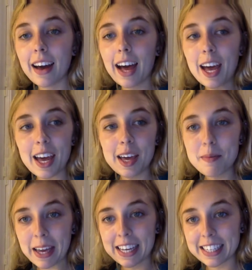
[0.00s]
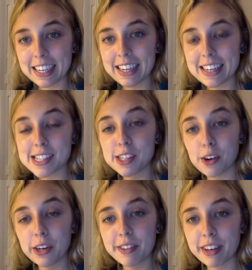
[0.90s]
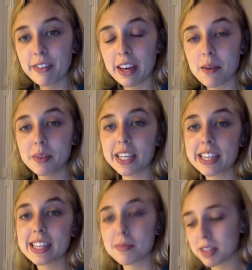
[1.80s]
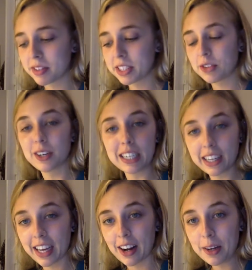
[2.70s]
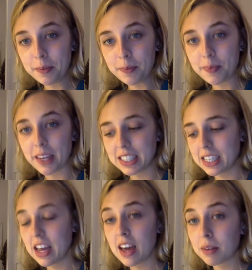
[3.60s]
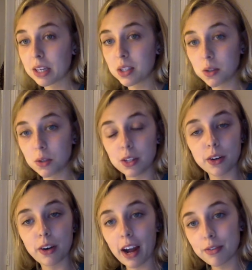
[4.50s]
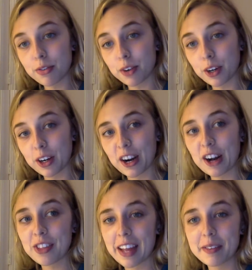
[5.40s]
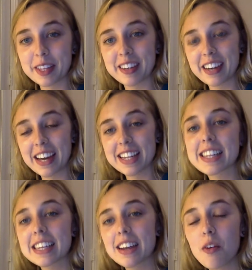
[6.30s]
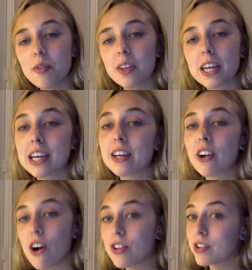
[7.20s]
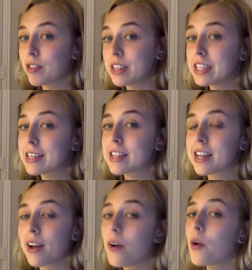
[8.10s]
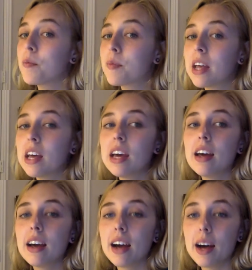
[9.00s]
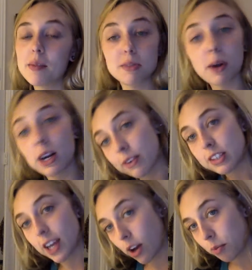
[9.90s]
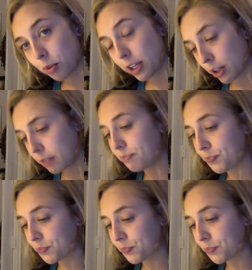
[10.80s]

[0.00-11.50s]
Hi, pandas and OFA families. It's Miss Victoria here, and today I'm going to do a little craft for Earth Day with you guys, and hopefully you're also doing this at home as part of our take-home curriculum.